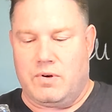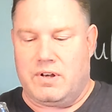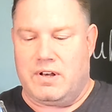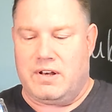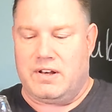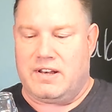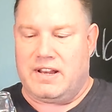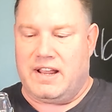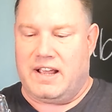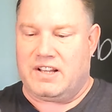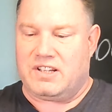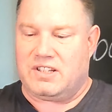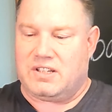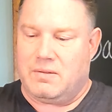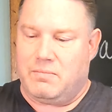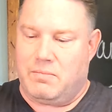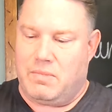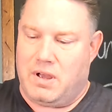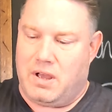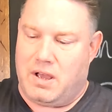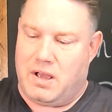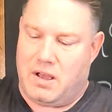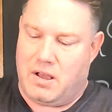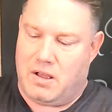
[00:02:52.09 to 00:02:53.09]
and take some
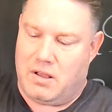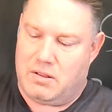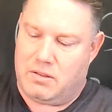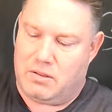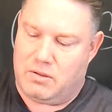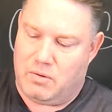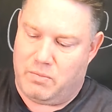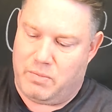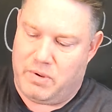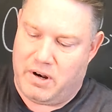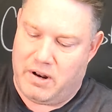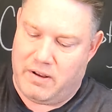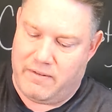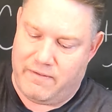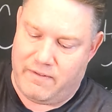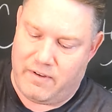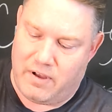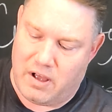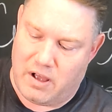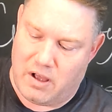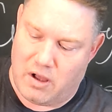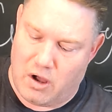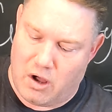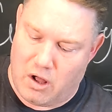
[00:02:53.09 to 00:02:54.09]
little bit of
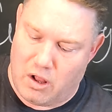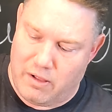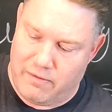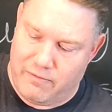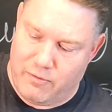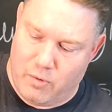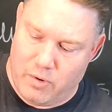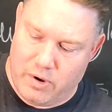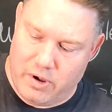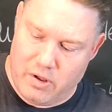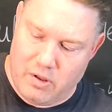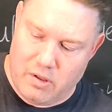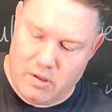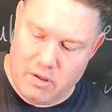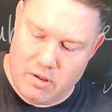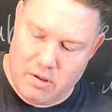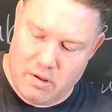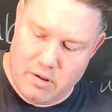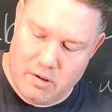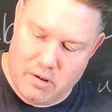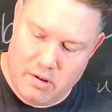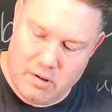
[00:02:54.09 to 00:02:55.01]
olive oil.